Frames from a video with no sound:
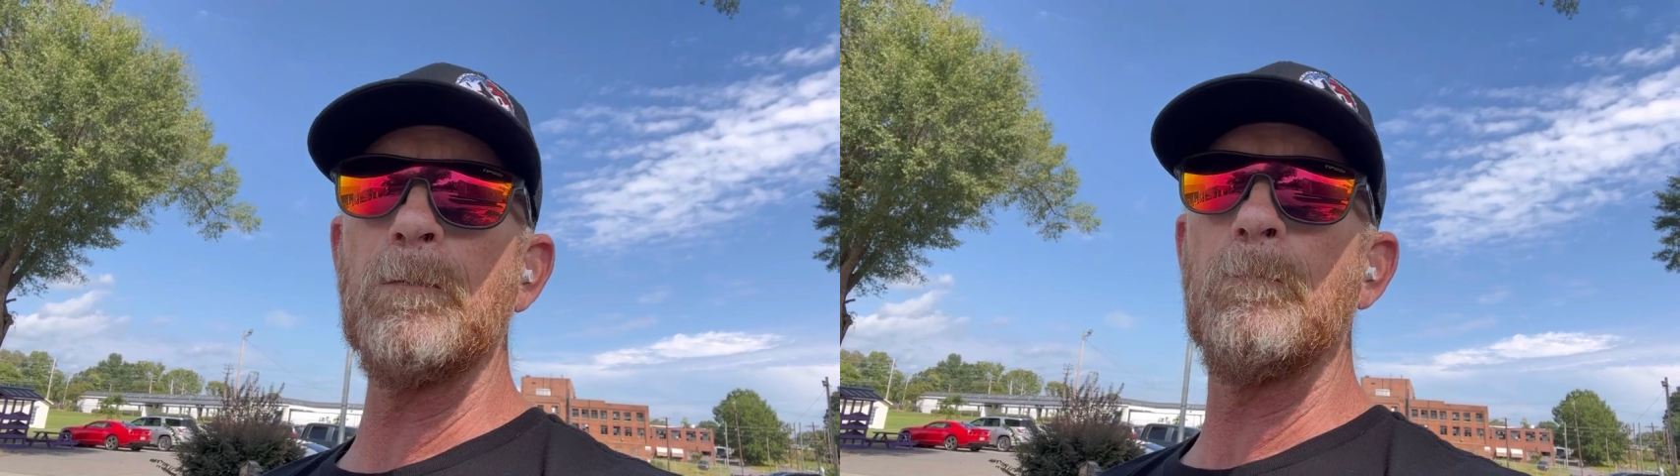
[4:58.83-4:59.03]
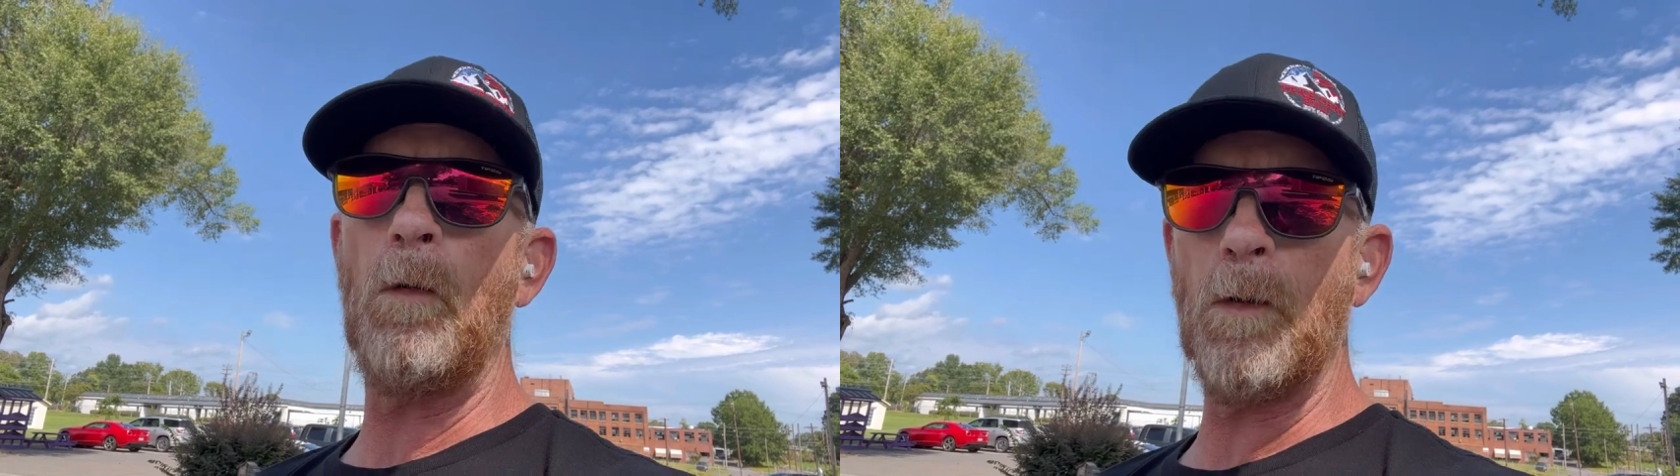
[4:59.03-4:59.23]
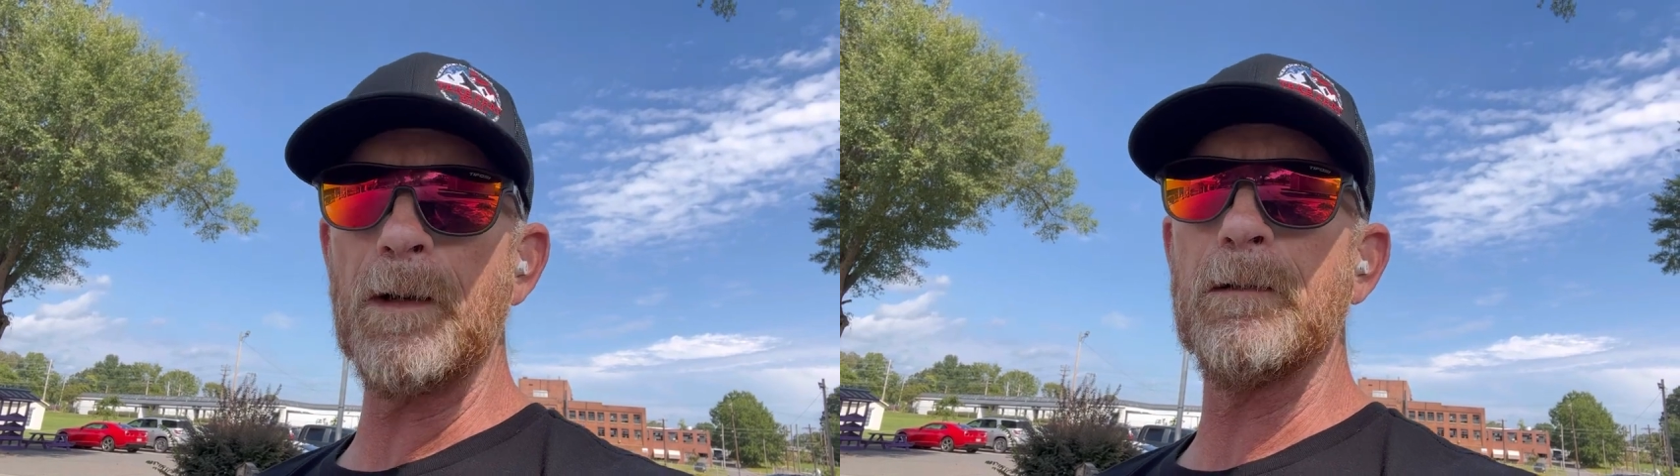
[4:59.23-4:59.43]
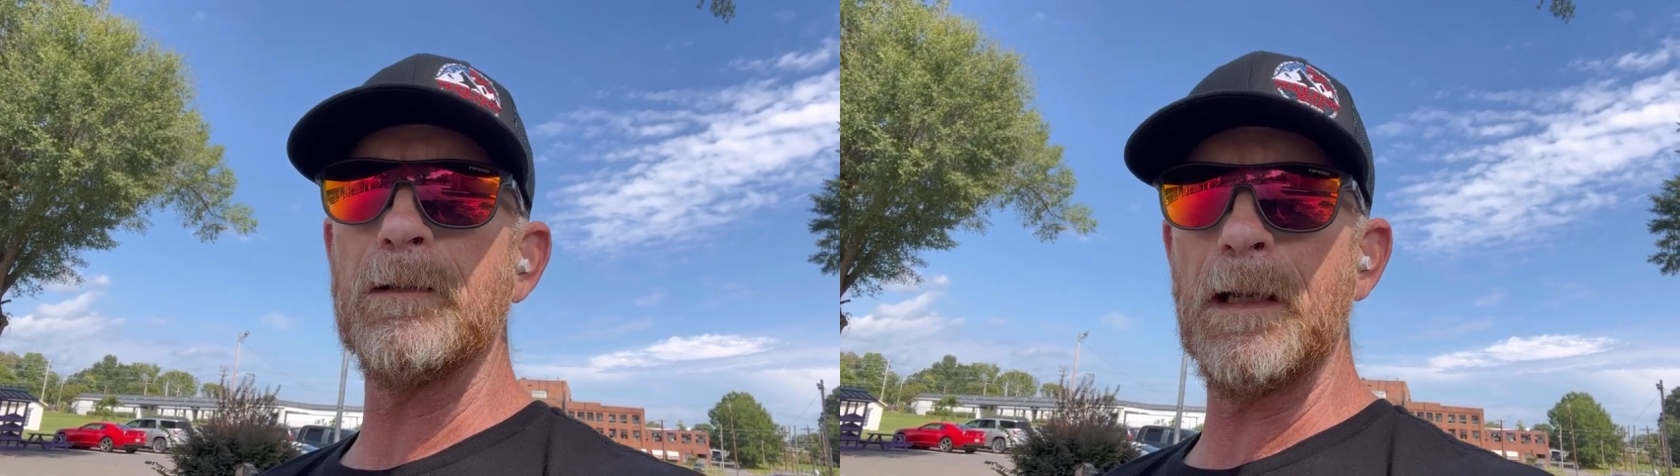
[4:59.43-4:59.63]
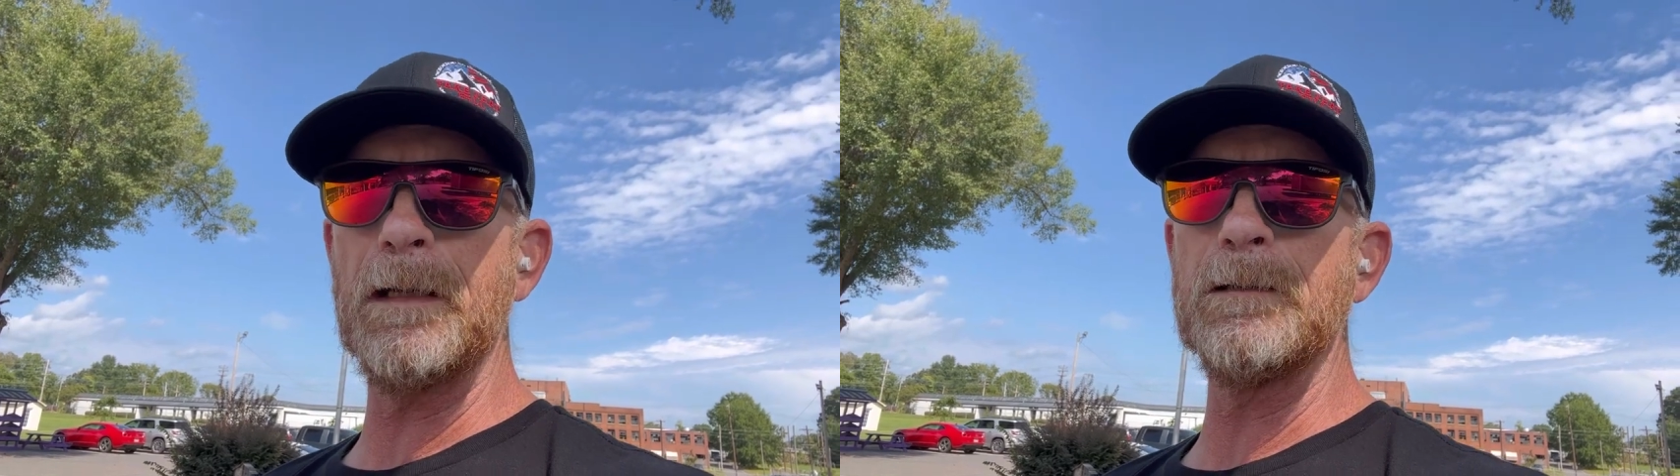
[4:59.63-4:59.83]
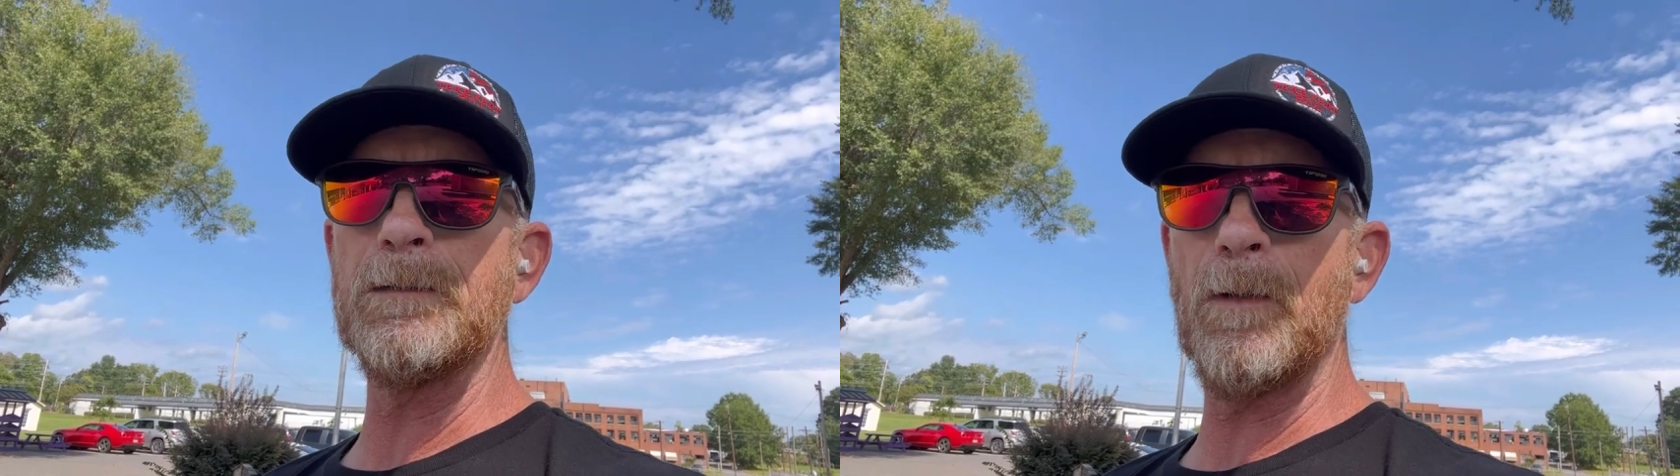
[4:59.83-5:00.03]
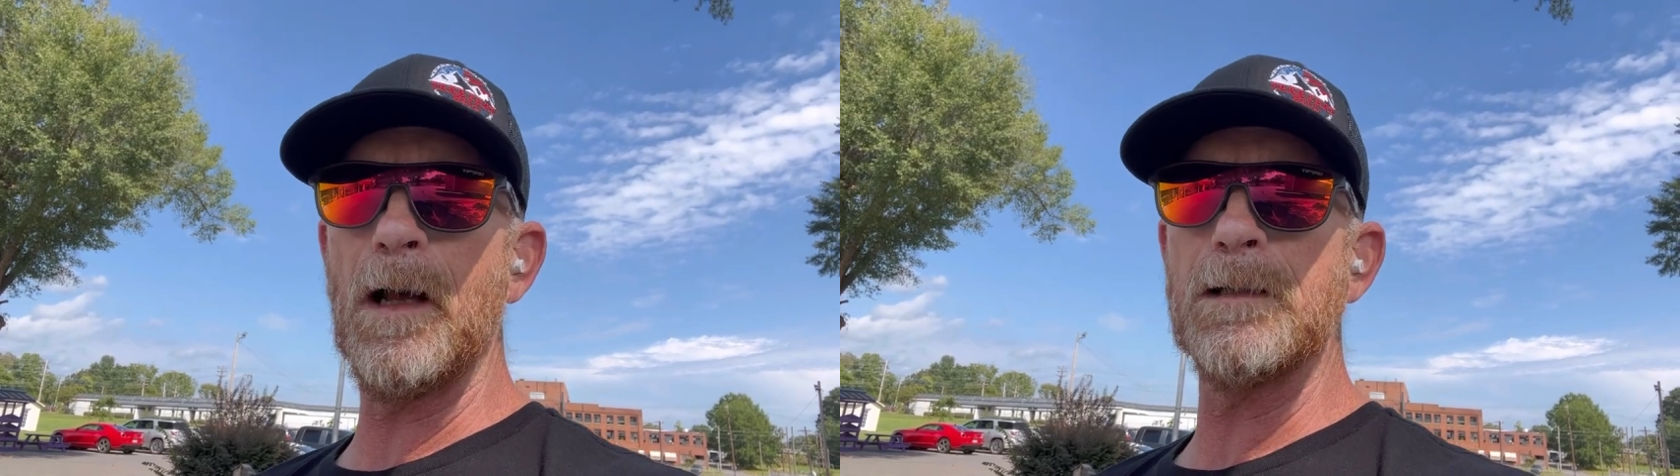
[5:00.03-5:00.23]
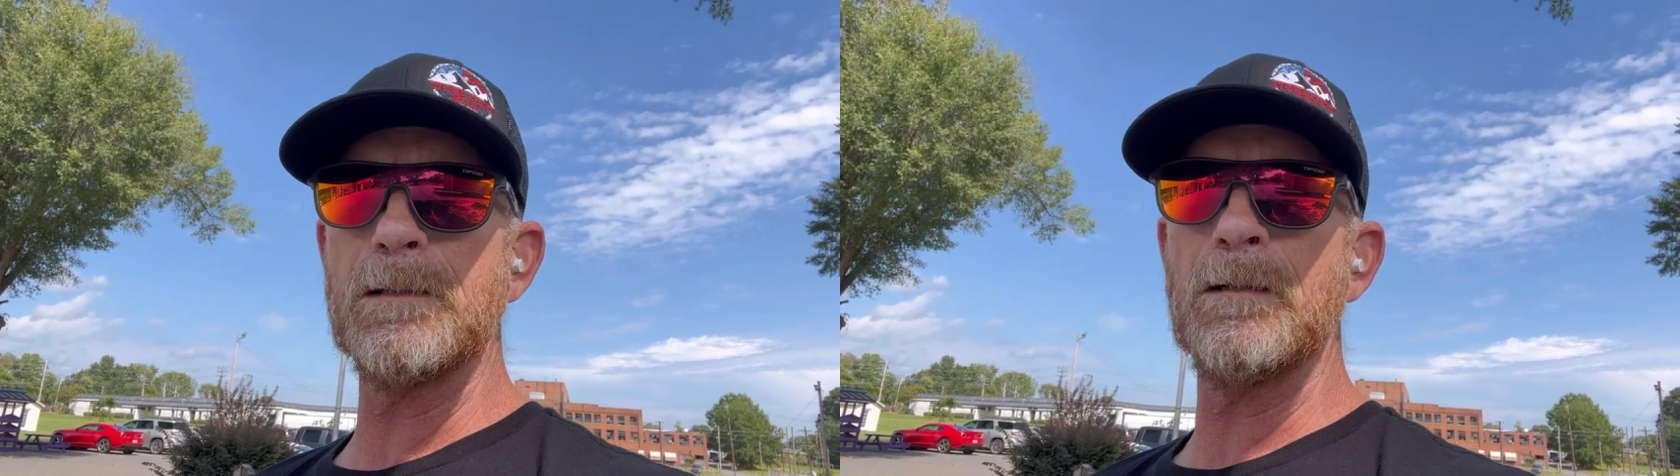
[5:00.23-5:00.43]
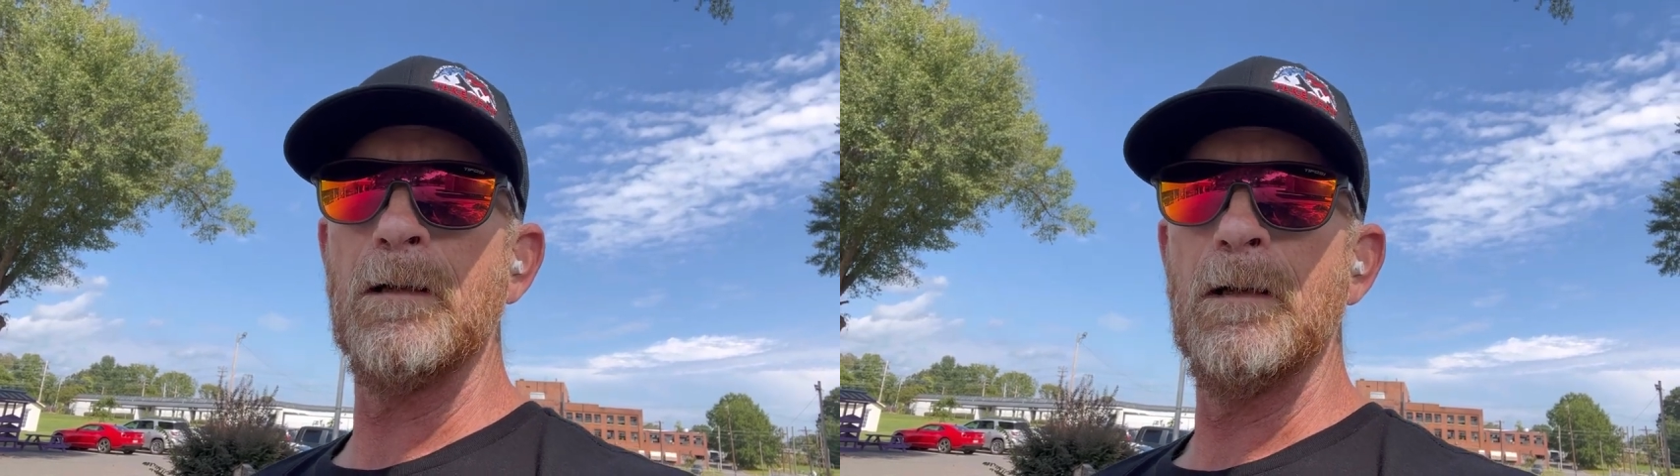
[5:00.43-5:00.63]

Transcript: important thing to us.